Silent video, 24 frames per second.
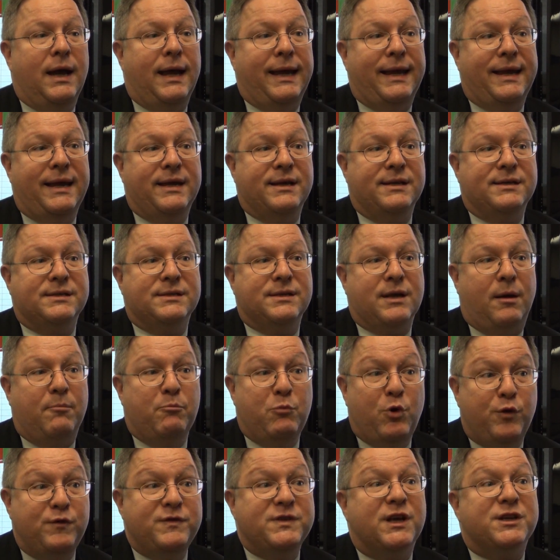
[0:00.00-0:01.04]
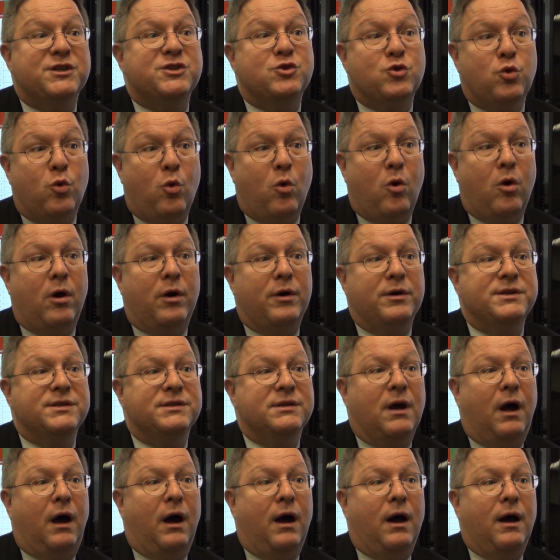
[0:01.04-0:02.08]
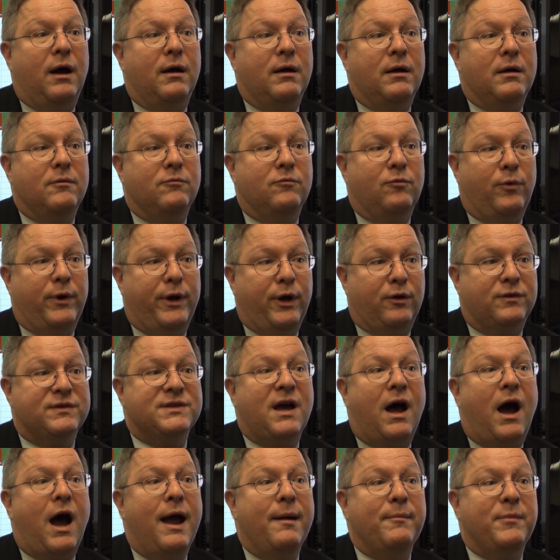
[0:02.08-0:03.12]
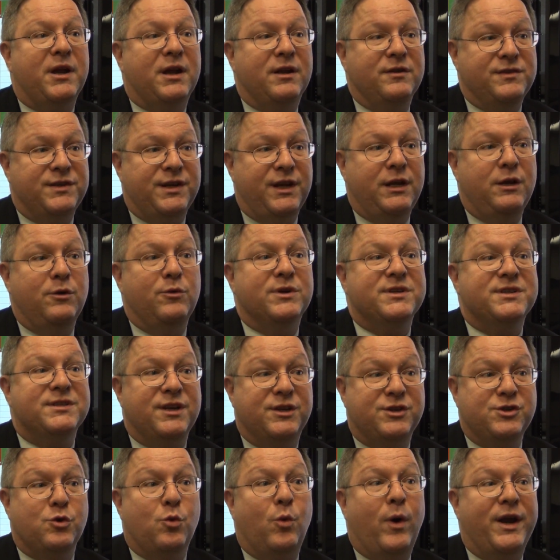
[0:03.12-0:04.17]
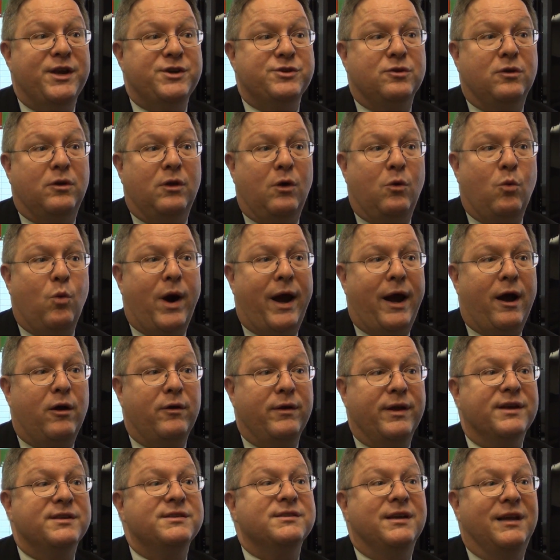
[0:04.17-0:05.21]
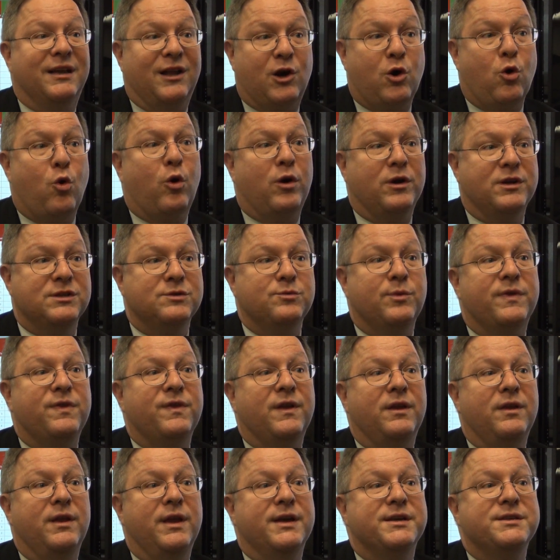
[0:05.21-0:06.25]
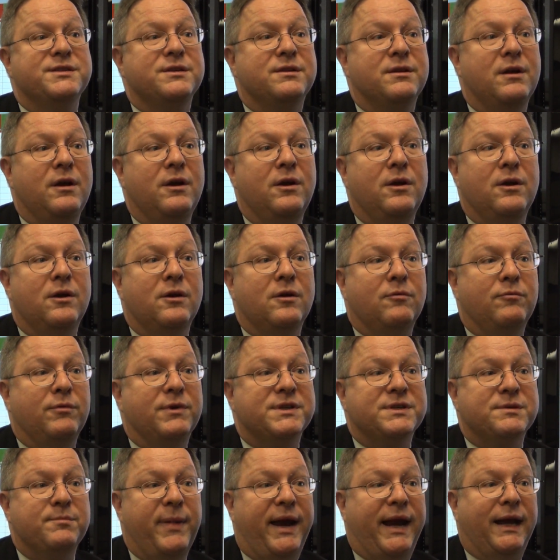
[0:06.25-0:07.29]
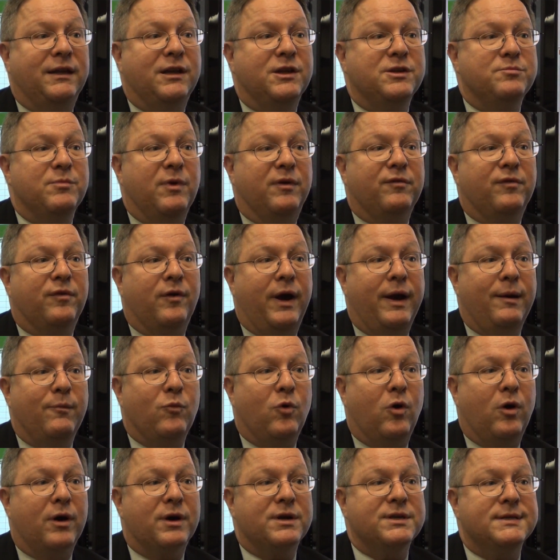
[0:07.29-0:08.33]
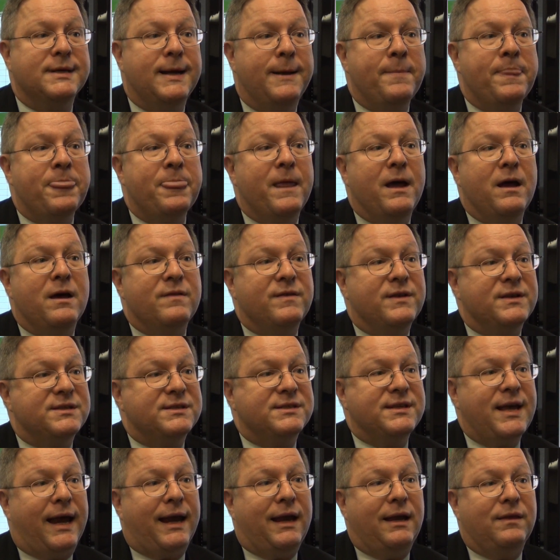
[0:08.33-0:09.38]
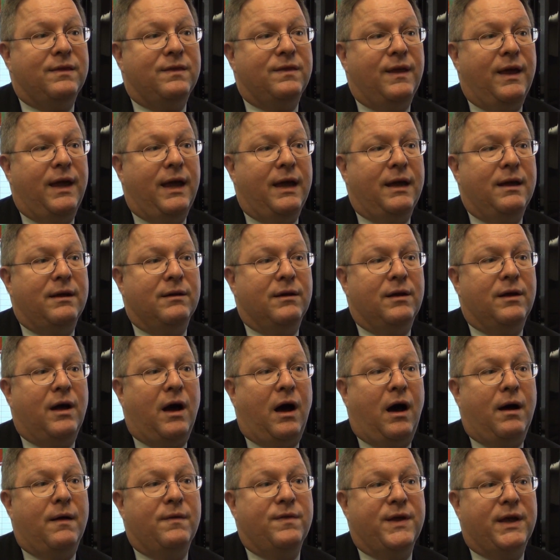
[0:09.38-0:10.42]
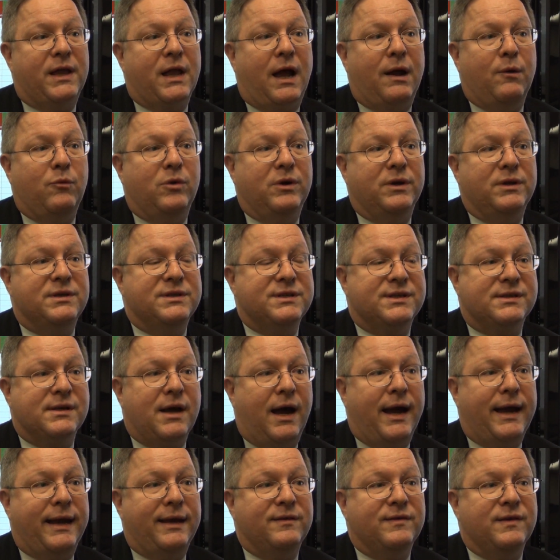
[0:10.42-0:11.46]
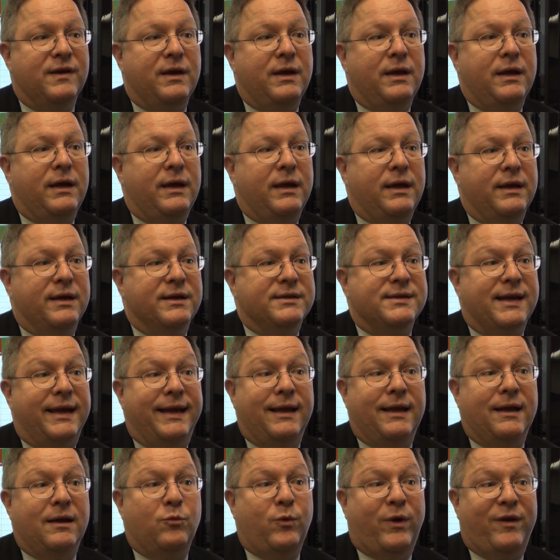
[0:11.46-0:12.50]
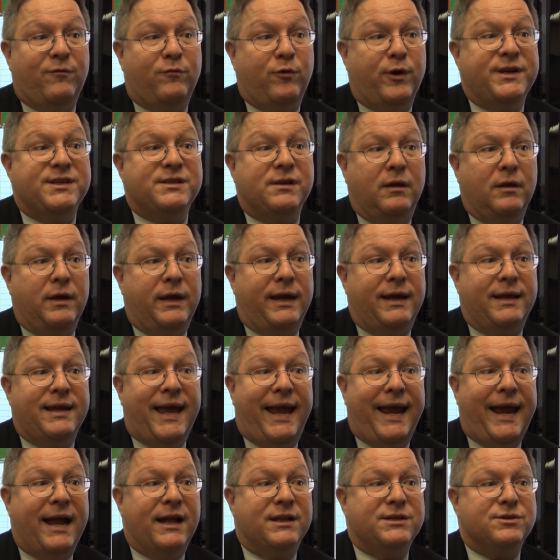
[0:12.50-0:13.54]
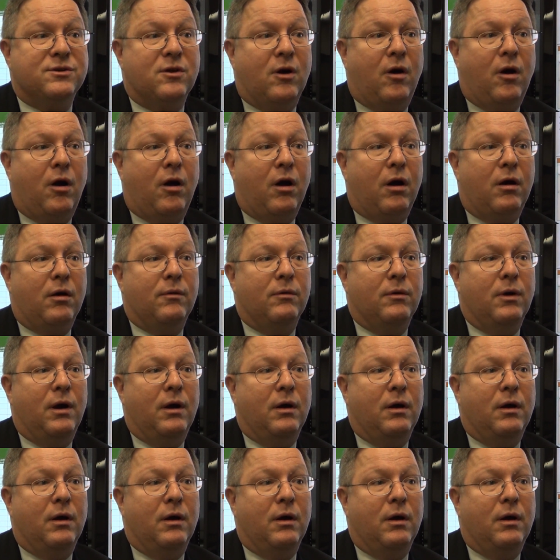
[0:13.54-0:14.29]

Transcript: moves us towards real-time continuous situational awareness in accordance with the NIST risk management frameworks. The second thing that I would cite is we've recently enhanced our